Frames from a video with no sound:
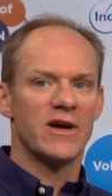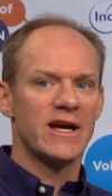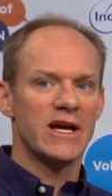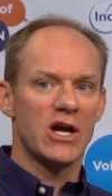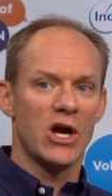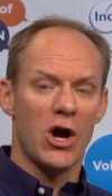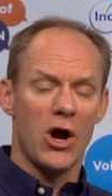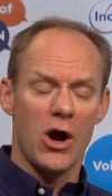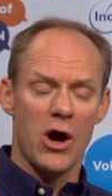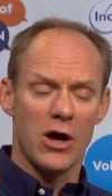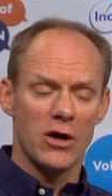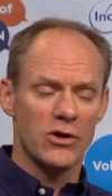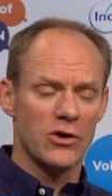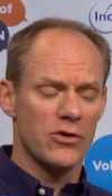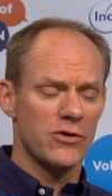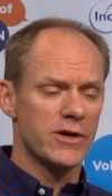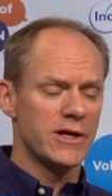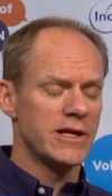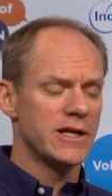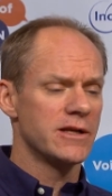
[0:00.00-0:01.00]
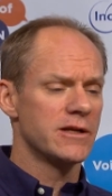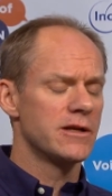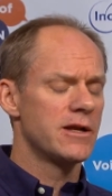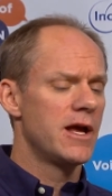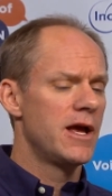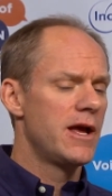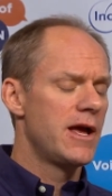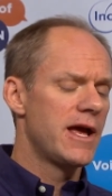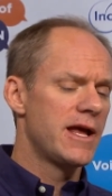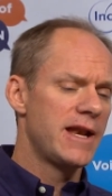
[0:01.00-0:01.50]
like concrete
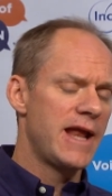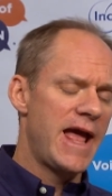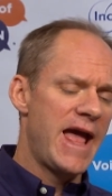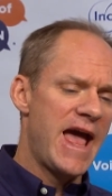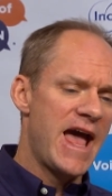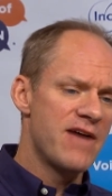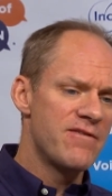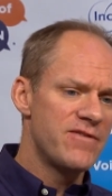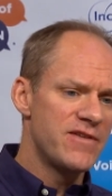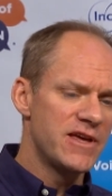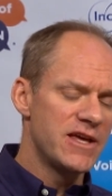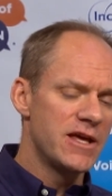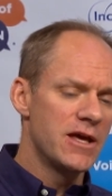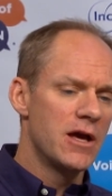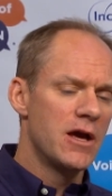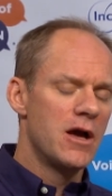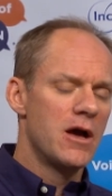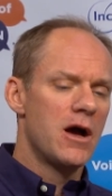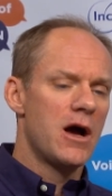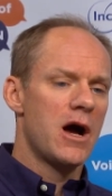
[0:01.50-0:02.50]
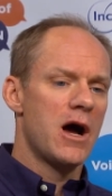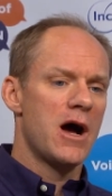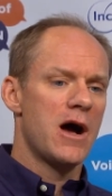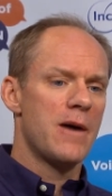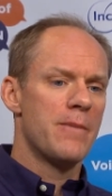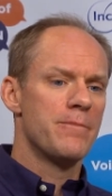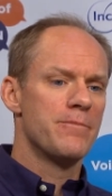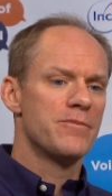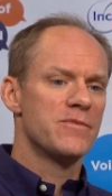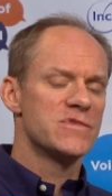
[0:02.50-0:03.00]
and heavy.
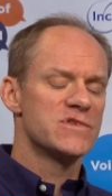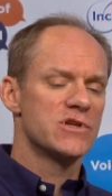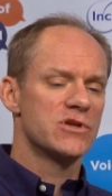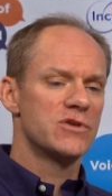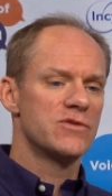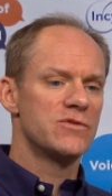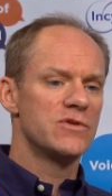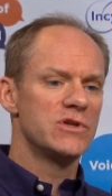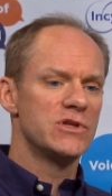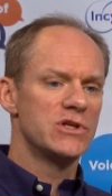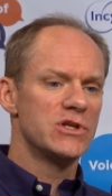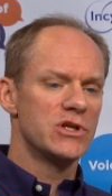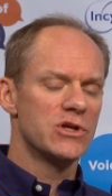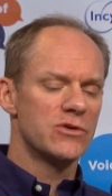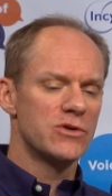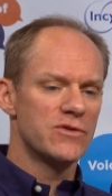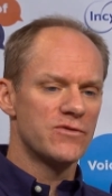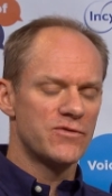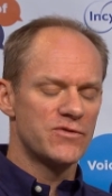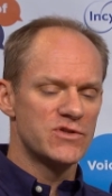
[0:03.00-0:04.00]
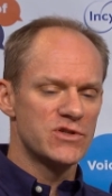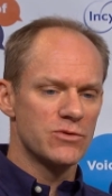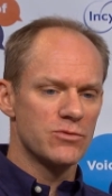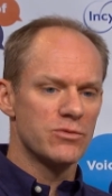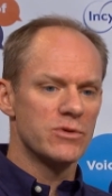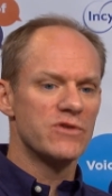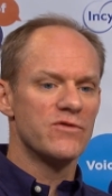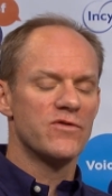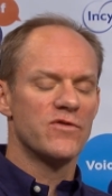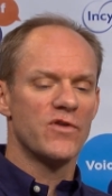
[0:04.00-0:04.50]
So you have to
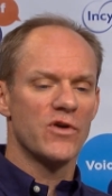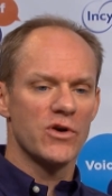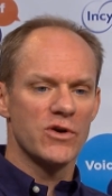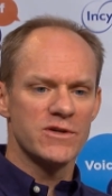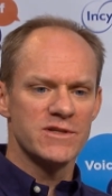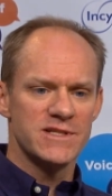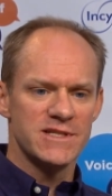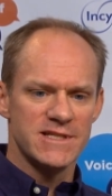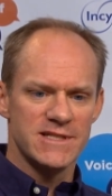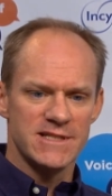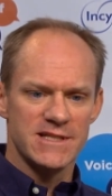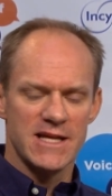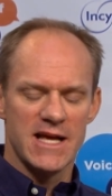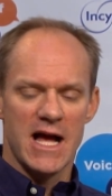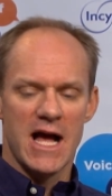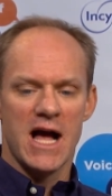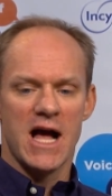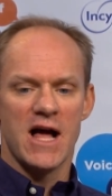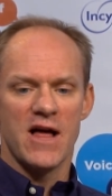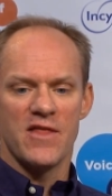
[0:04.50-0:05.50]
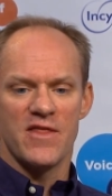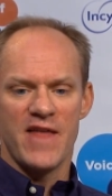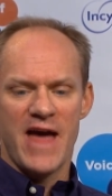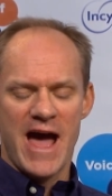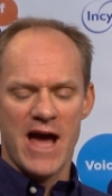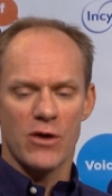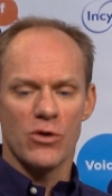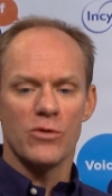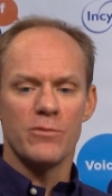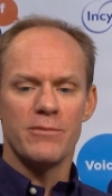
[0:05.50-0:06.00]
reverse
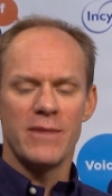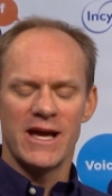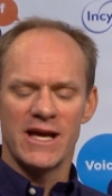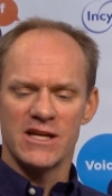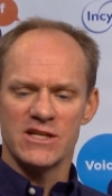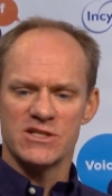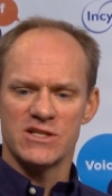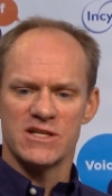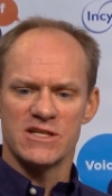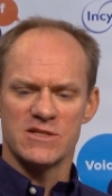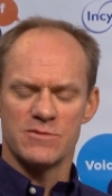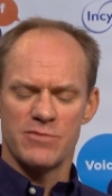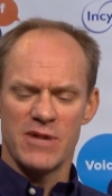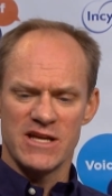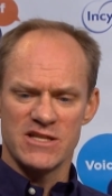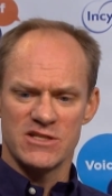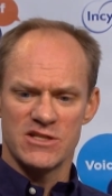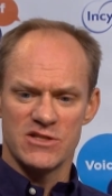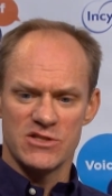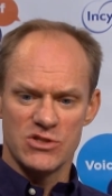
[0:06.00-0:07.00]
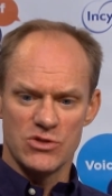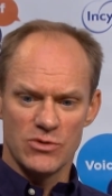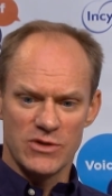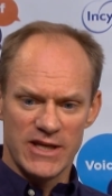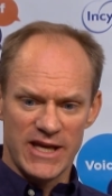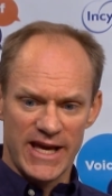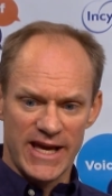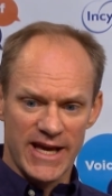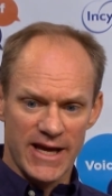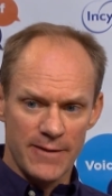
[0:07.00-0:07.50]
that or manage it as best as you
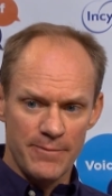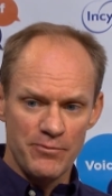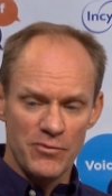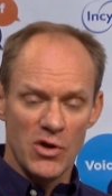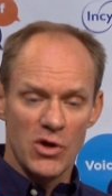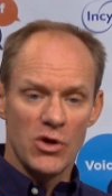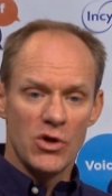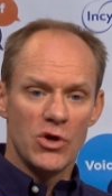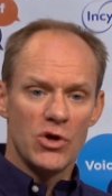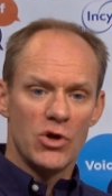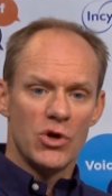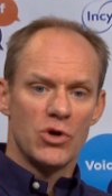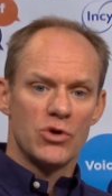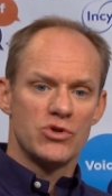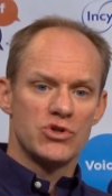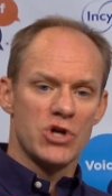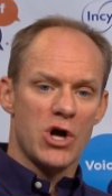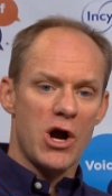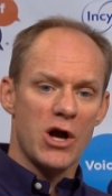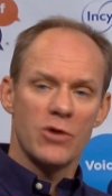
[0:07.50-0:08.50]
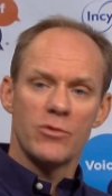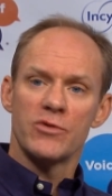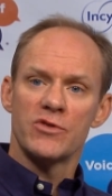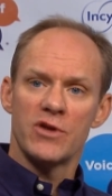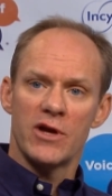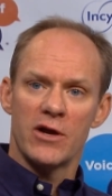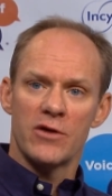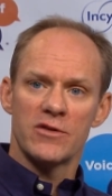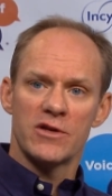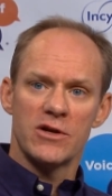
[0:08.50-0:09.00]
can. Talk with
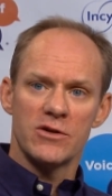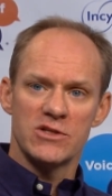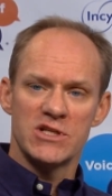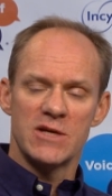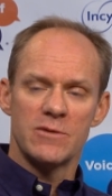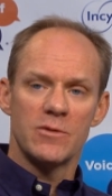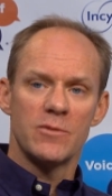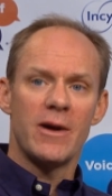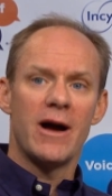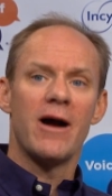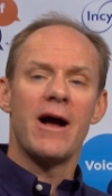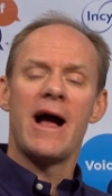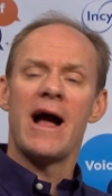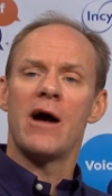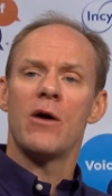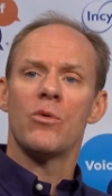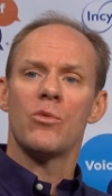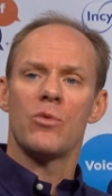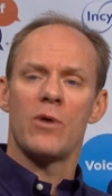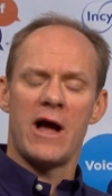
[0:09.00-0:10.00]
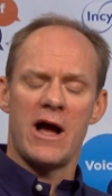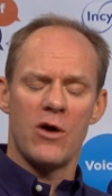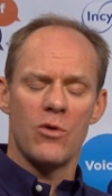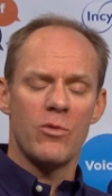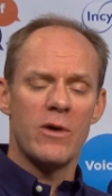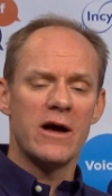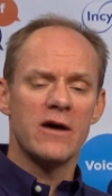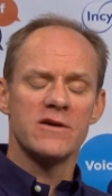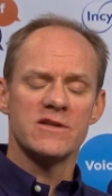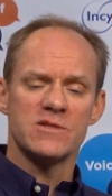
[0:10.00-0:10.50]
your healthcare team about how
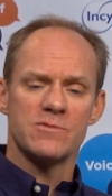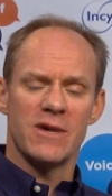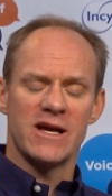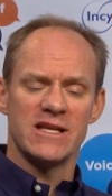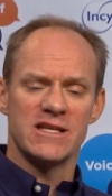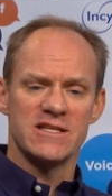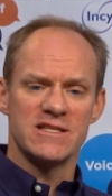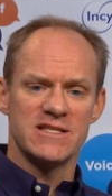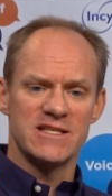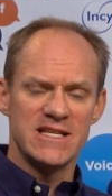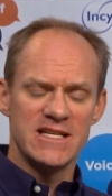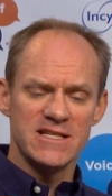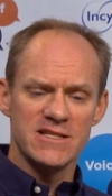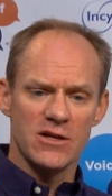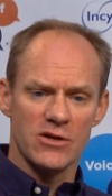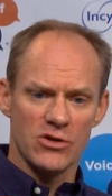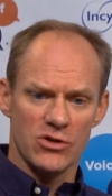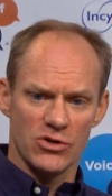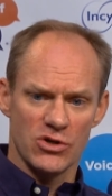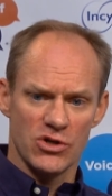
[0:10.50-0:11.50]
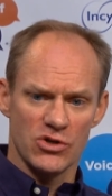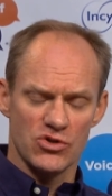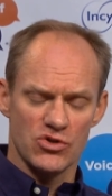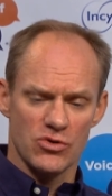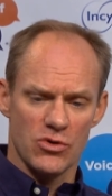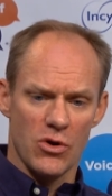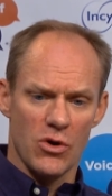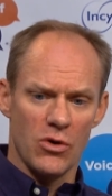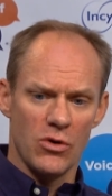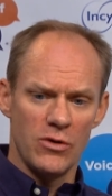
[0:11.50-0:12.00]
well is my disease under
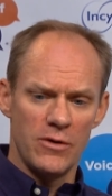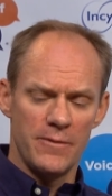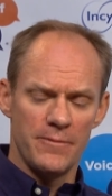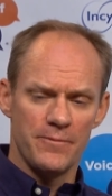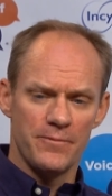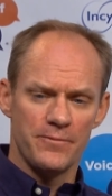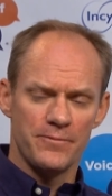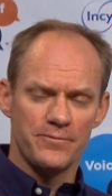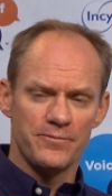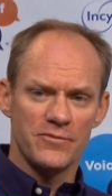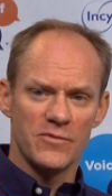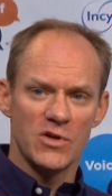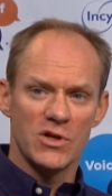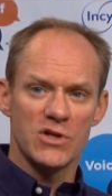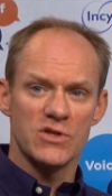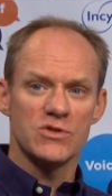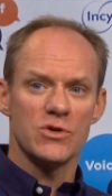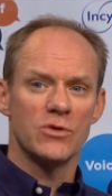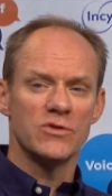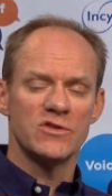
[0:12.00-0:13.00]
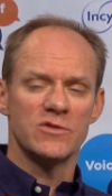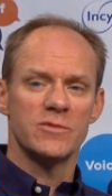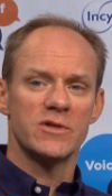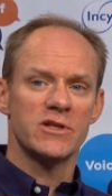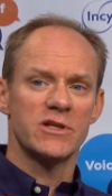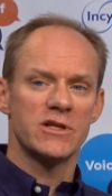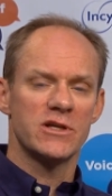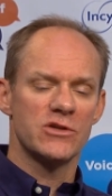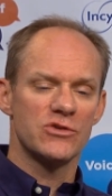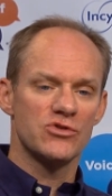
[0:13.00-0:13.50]
control, because
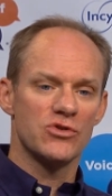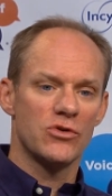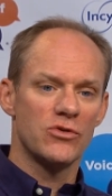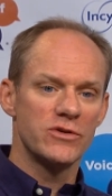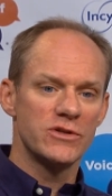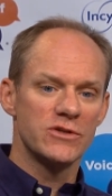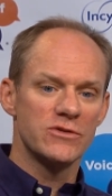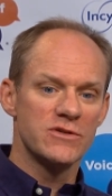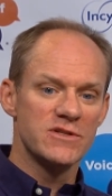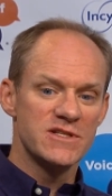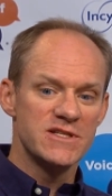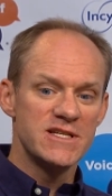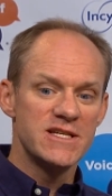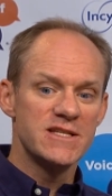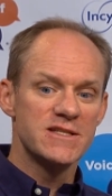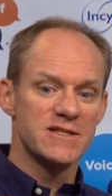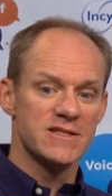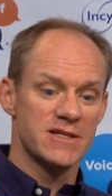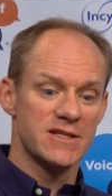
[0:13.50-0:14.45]
ultimately controlling your disease